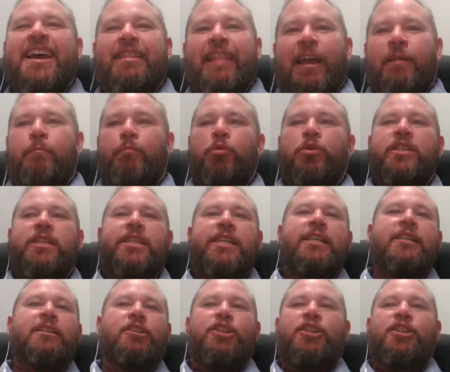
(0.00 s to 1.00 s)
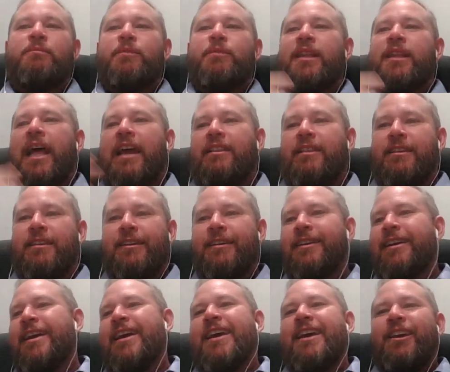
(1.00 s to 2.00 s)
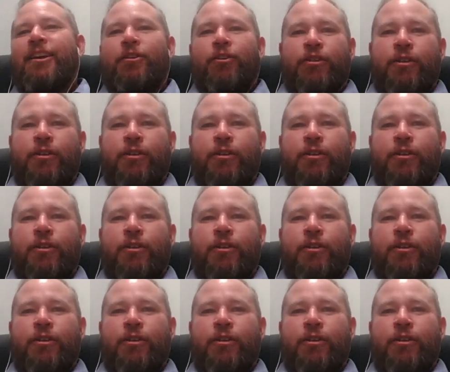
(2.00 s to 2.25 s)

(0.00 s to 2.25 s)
Like Brazil should be like the, you know,